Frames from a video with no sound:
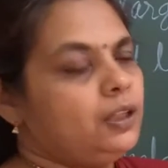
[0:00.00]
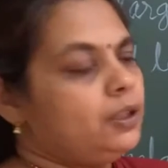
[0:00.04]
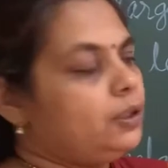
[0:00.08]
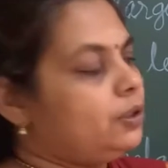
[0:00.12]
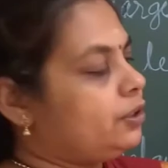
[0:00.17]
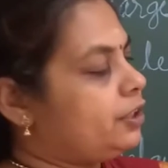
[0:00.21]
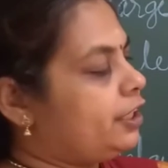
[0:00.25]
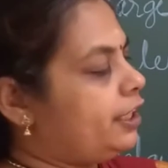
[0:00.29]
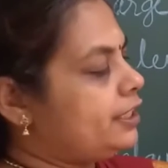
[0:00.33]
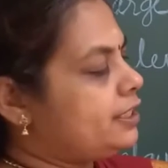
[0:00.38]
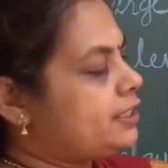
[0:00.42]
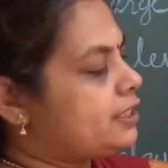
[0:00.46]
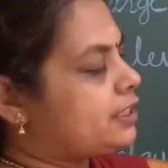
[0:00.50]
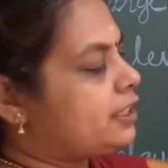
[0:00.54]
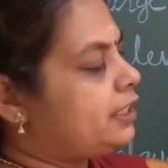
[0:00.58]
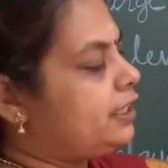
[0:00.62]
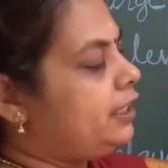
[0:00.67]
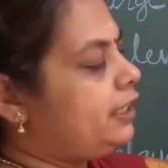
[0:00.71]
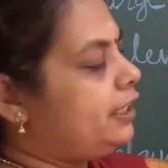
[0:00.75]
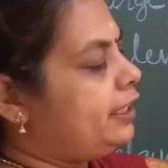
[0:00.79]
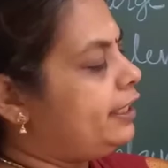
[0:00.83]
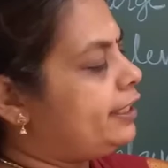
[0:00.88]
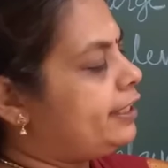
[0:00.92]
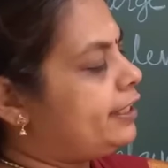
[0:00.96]
Okay,
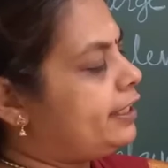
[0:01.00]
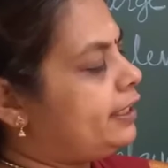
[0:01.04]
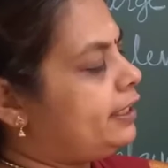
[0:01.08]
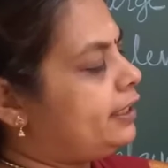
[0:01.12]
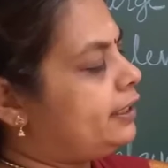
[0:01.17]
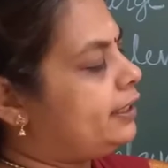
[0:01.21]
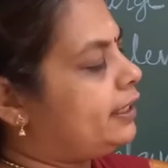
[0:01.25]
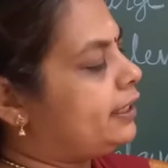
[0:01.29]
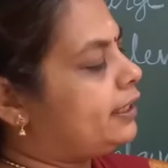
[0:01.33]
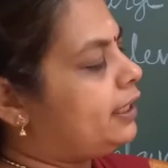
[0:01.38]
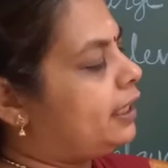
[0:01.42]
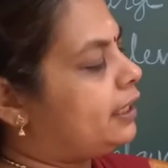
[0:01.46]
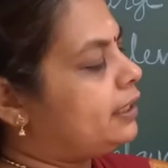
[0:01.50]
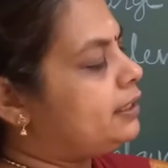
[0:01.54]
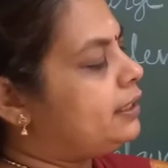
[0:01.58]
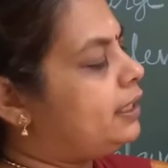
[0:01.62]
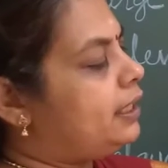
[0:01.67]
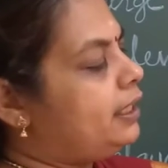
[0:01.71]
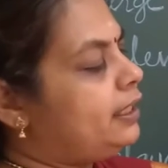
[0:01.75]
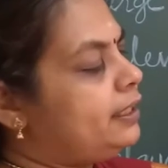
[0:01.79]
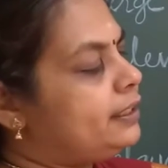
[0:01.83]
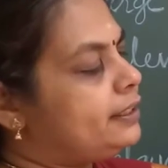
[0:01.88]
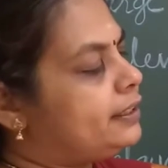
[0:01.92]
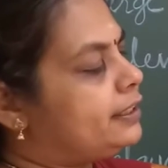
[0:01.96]
still here the
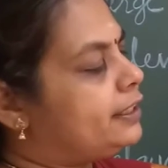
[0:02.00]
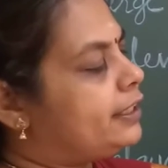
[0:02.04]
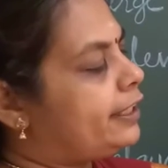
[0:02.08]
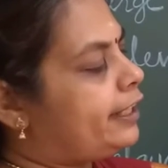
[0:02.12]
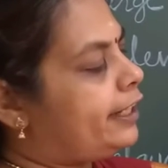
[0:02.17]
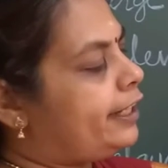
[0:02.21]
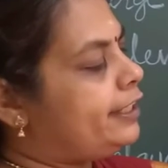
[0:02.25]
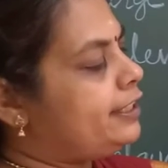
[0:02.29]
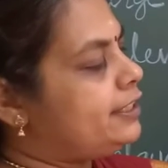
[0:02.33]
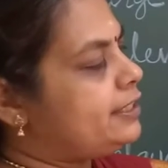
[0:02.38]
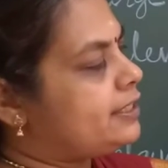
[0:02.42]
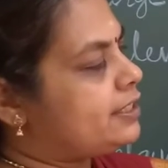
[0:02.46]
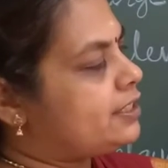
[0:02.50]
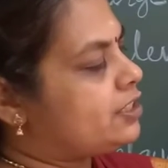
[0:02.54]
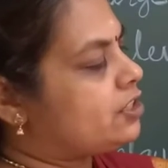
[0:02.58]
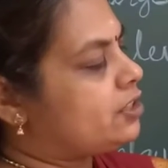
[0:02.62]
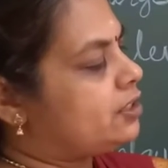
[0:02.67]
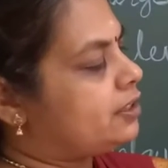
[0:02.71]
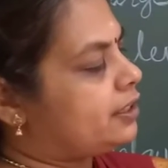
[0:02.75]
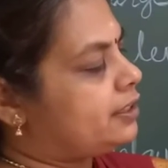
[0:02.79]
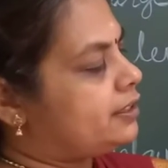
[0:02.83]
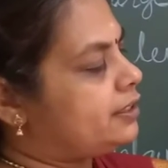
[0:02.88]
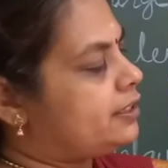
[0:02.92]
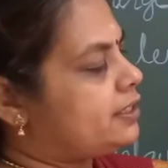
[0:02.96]
Ganga drains
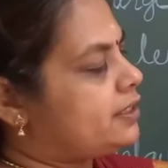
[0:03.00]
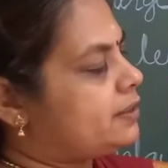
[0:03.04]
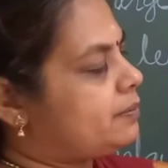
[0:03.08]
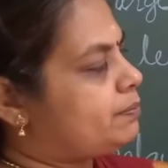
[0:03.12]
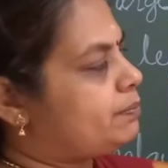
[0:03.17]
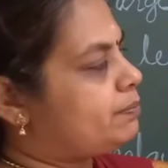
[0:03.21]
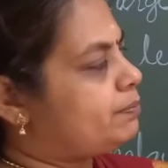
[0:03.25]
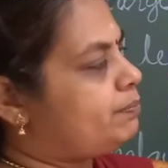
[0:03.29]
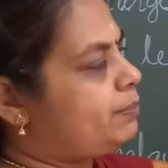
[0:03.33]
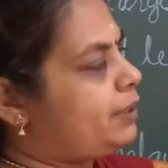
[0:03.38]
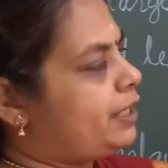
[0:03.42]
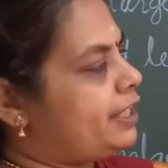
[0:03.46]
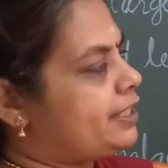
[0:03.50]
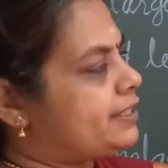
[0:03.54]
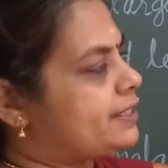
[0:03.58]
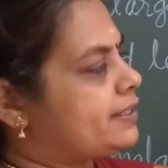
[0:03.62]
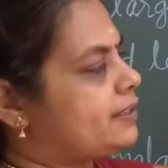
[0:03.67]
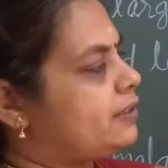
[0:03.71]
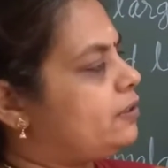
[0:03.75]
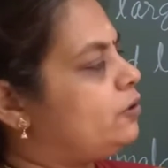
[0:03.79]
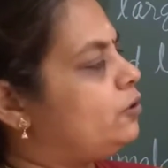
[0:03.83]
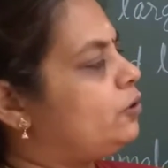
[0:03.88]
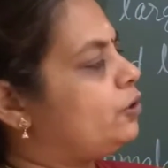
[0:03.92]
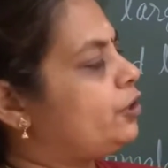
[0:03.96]
children, this
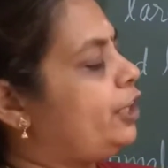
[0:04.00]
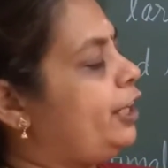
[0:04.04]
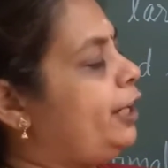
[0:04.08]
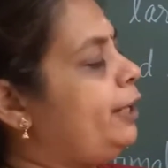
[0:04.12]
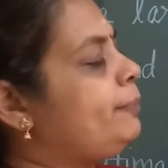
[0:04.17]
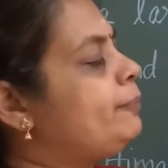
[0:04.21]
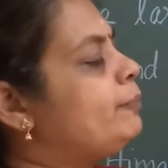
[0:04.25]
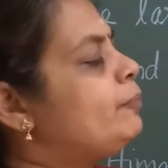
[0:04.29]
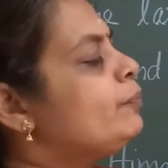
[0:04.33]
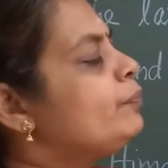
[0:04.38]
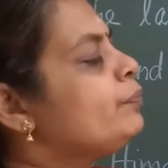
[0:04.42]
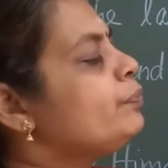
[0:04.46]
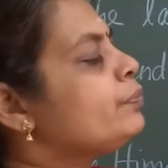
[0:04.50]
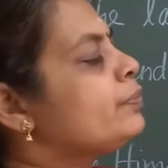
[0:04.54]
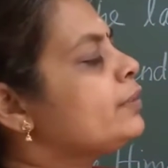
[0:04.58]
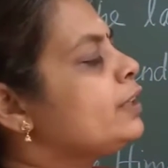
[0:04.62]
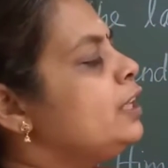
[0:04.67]
place. Okay.